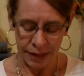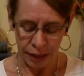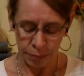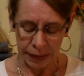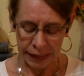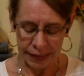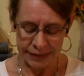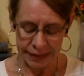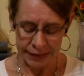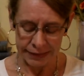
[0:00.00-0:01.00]
And Balak
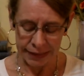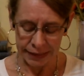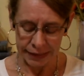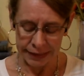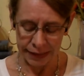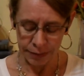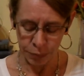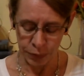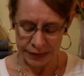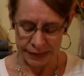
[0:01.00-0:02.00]
set yet again
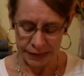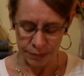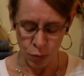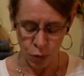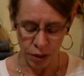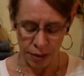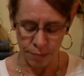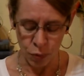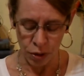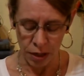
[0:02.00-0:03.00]
princes more
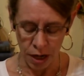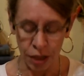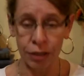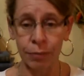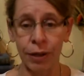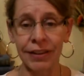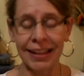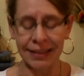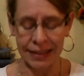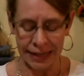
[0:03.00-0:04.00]
and more honorable
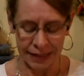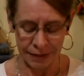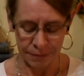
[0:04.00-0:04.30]
than they.